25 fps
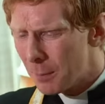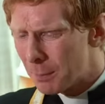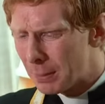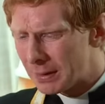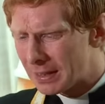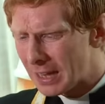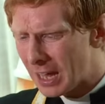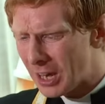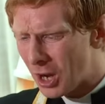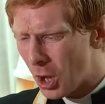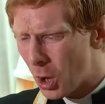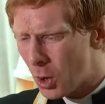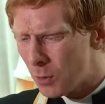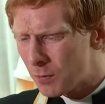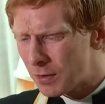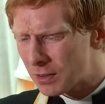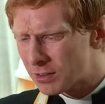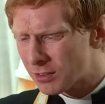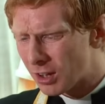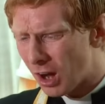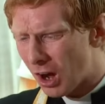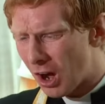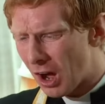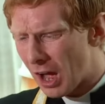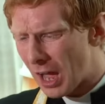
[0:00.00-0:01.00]
But then over
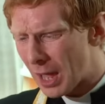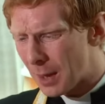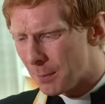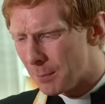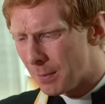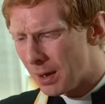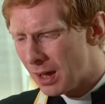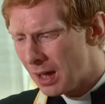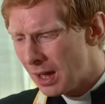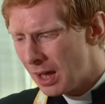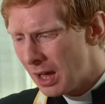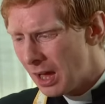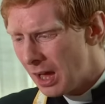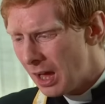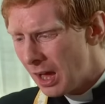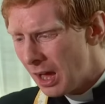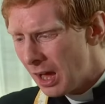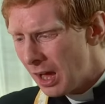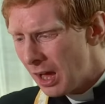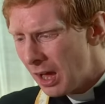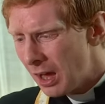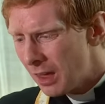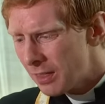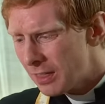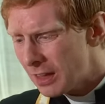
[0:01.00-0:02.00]
time,
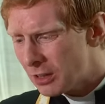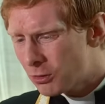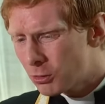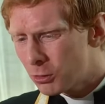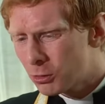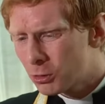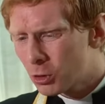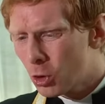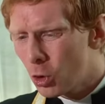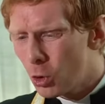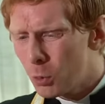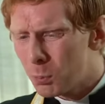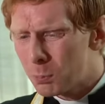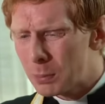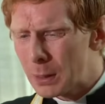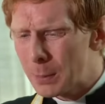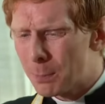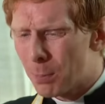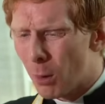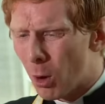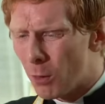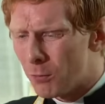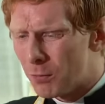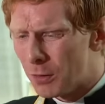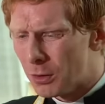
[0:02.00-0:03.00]
they just couldn't be
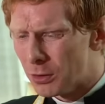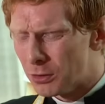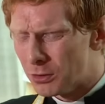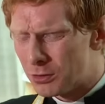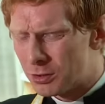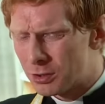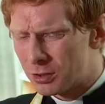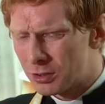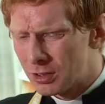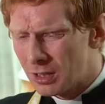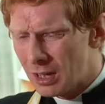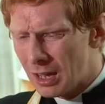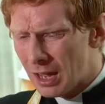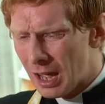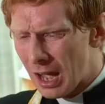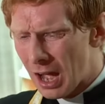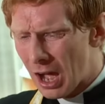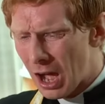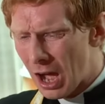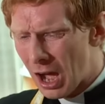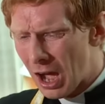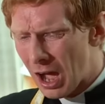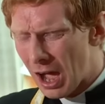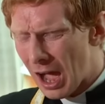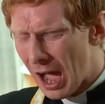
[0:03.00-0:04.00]
bothered.
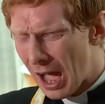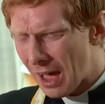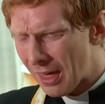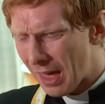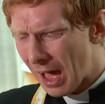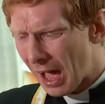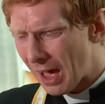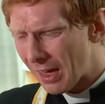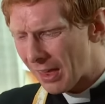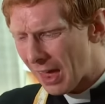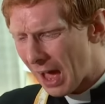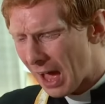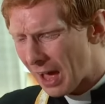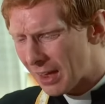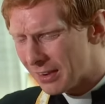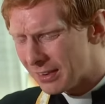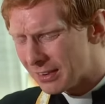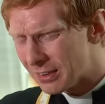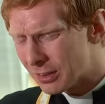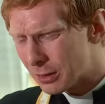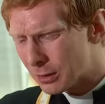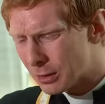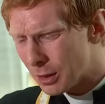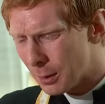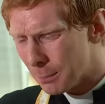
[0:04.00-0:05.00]
Uh, and,
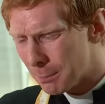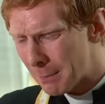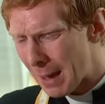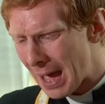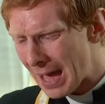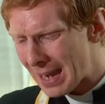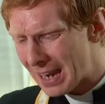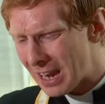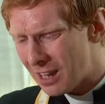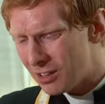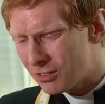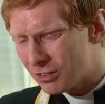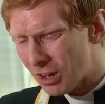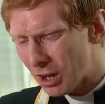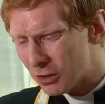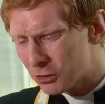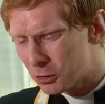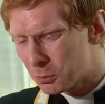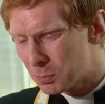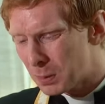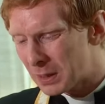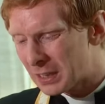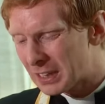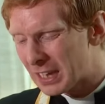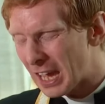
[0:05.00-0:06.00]
and the manna
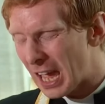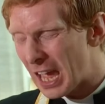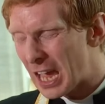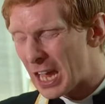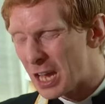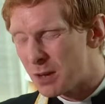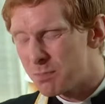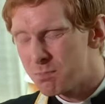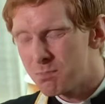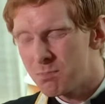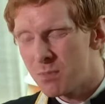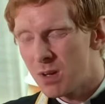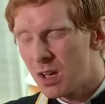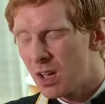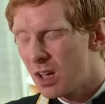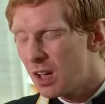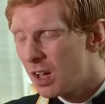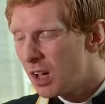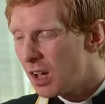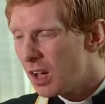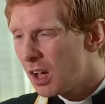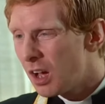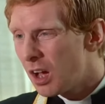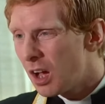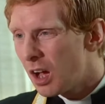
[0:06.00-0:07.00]
just became
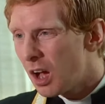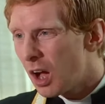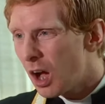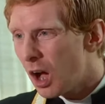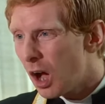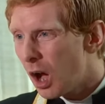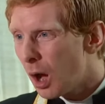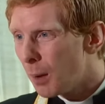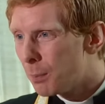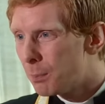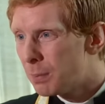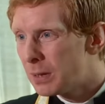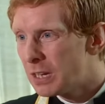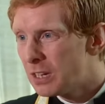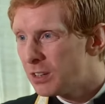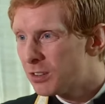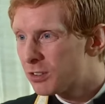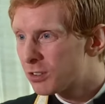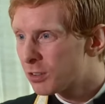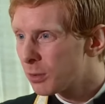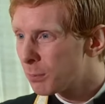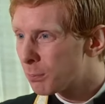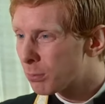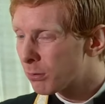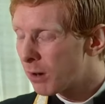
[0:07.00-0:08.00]
a
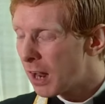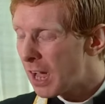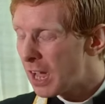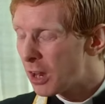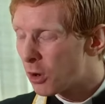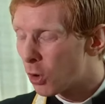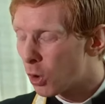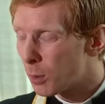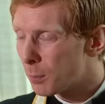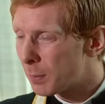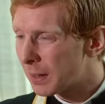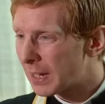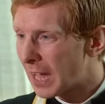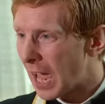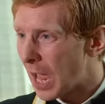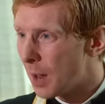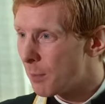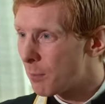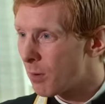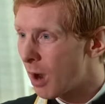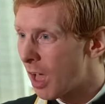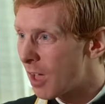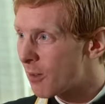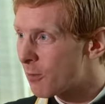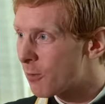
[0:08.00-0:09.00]
piece of bread, or it became
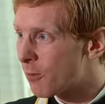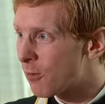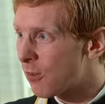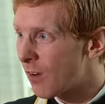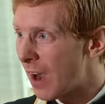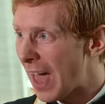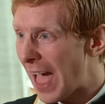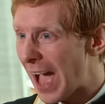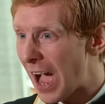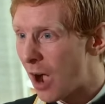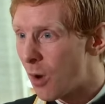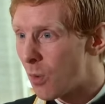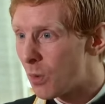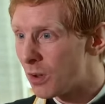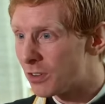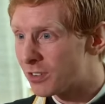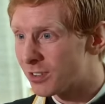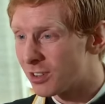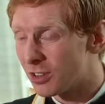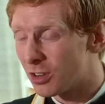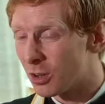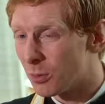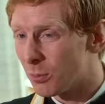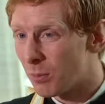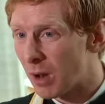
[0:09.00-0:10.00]
like flour
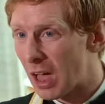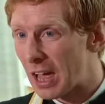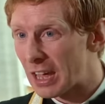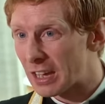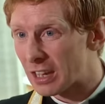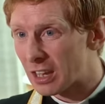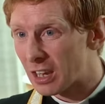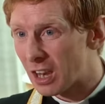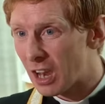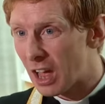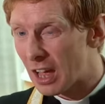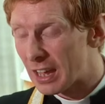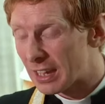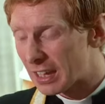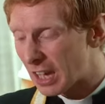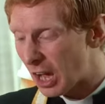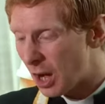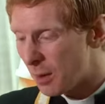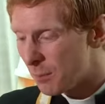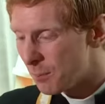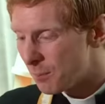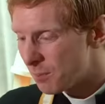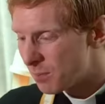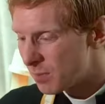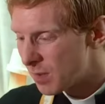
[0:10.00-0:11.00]
to them, like, like,
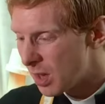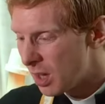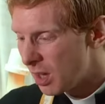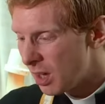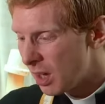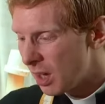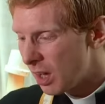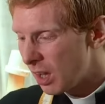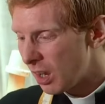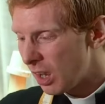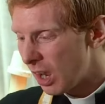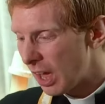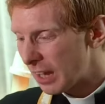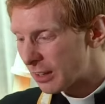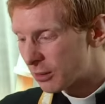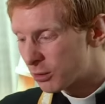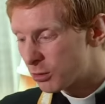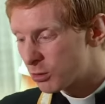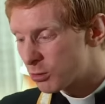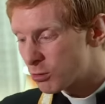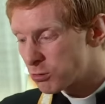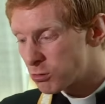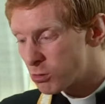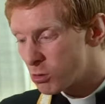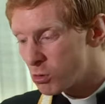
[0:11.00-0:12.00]
um, like
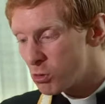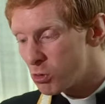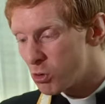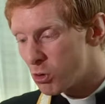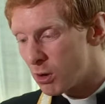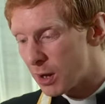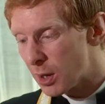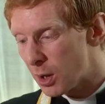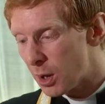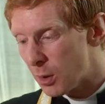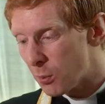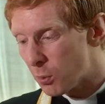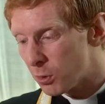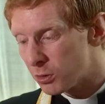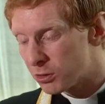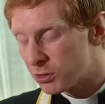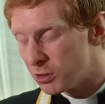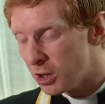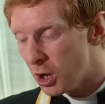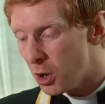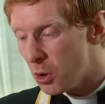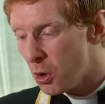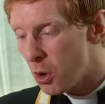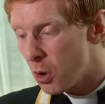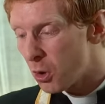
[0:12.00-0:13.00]
straw. It was
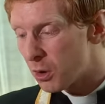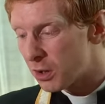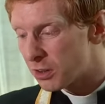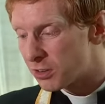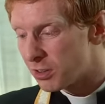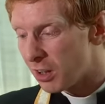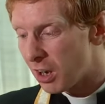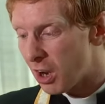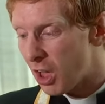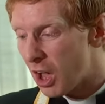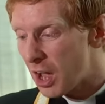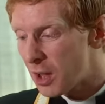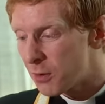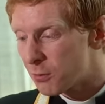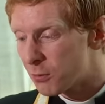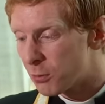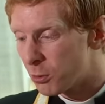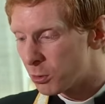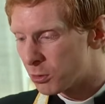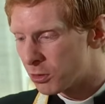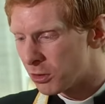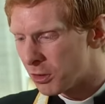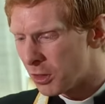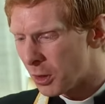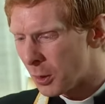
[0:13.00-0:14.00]
no longer delightful
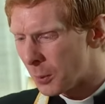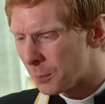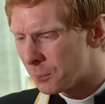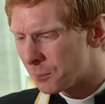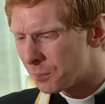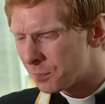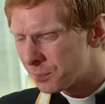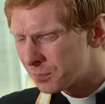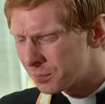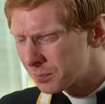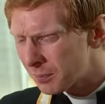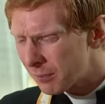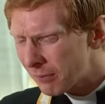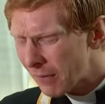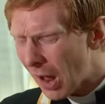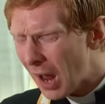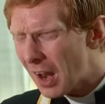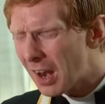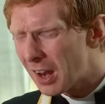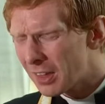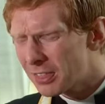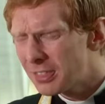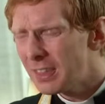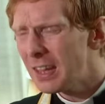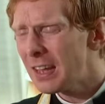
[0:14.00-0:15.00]
to them. And
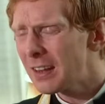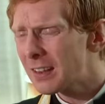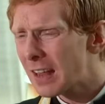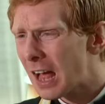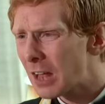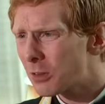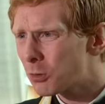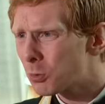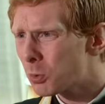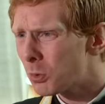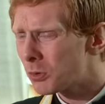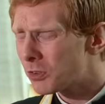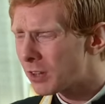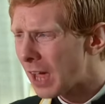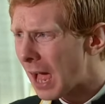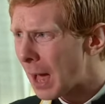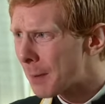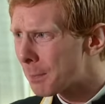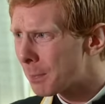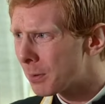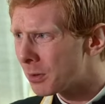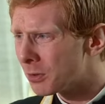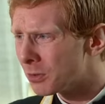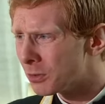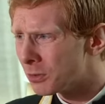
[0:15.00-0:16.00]
I think that's what
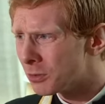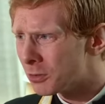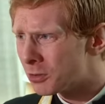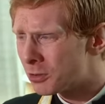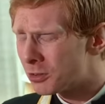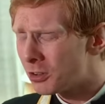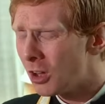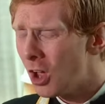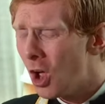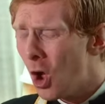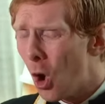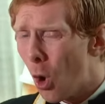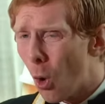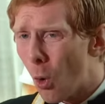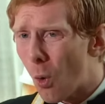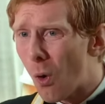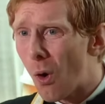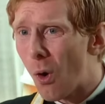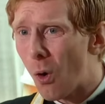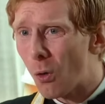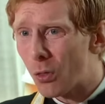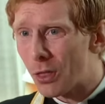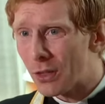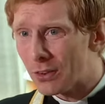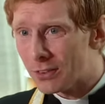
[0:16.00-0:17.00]
happens, or,
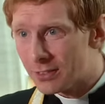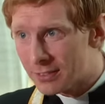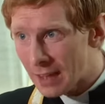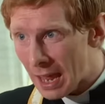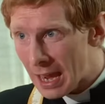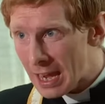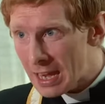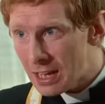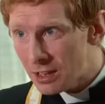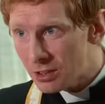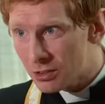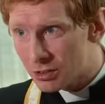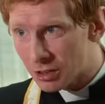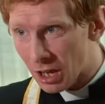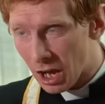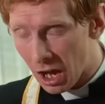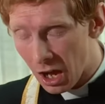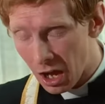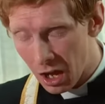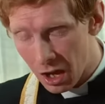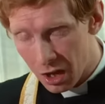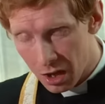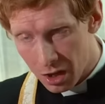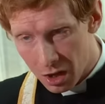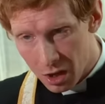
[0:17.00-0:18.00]
or the
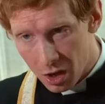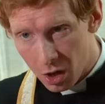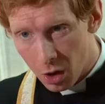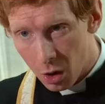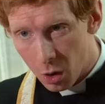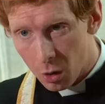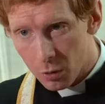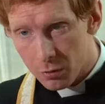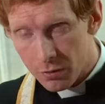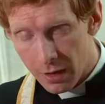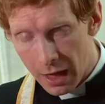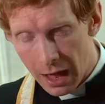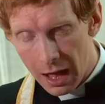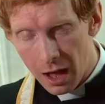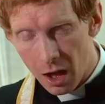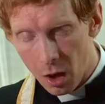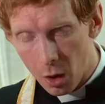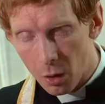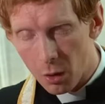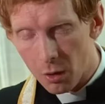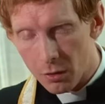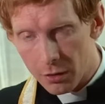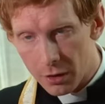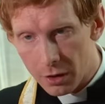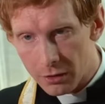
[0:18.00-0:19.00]
danger of that,
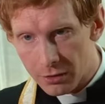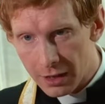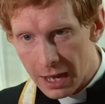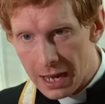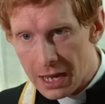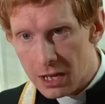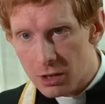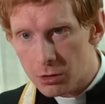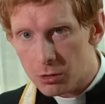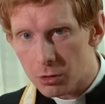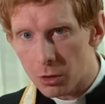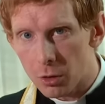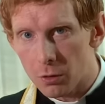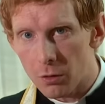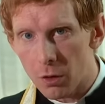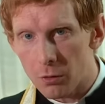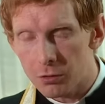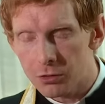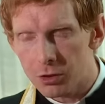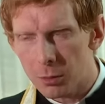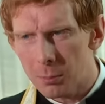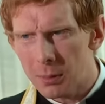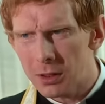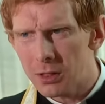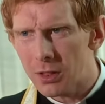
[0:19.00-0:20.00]
or the danger of
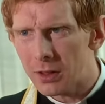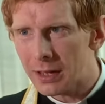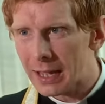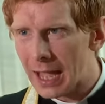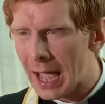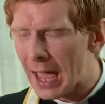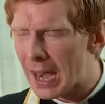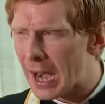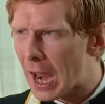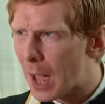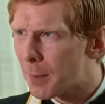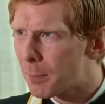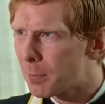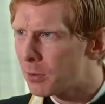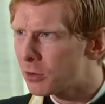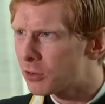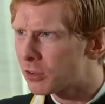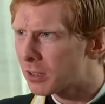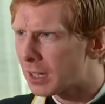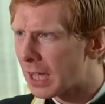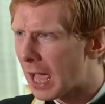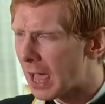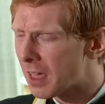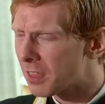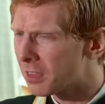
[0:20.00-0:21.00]
something that can happen to
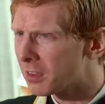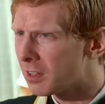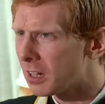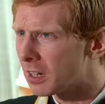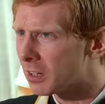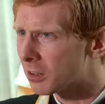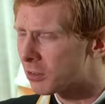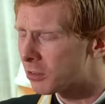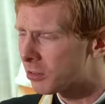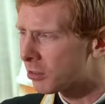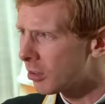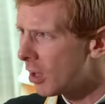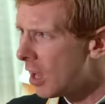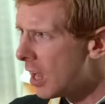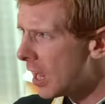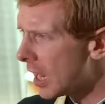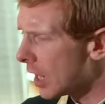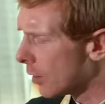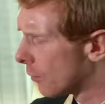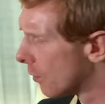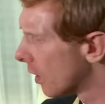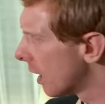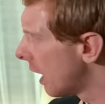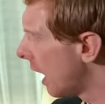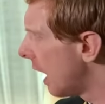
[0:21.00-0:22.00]
Catholics
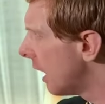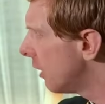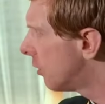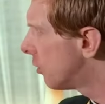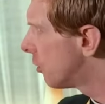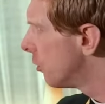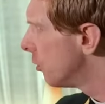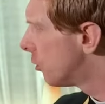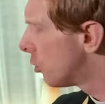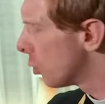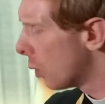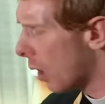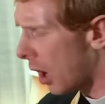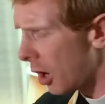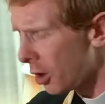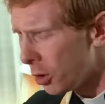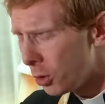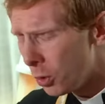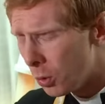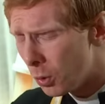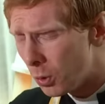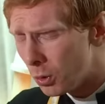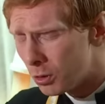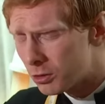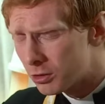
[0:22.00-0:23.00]
in relation to our
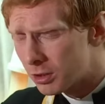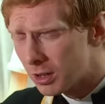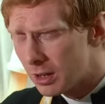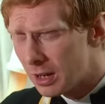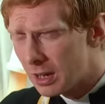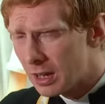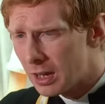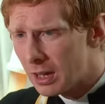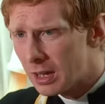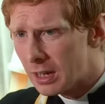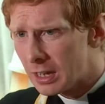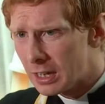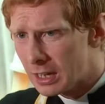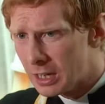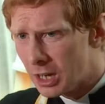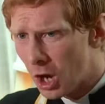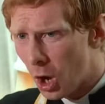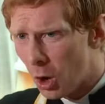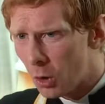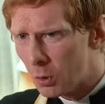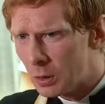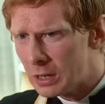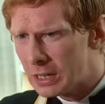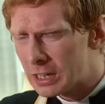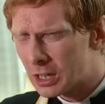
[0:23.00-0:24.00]
Lord in
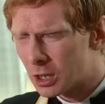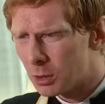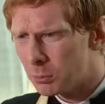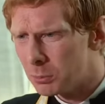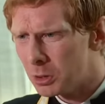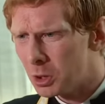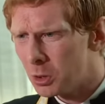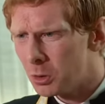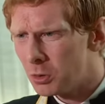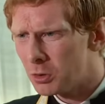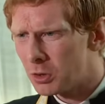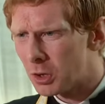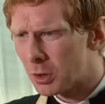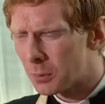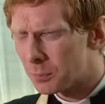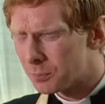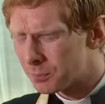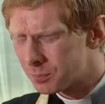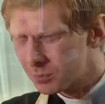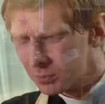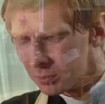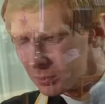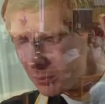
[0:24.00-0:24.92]
Holy Communion.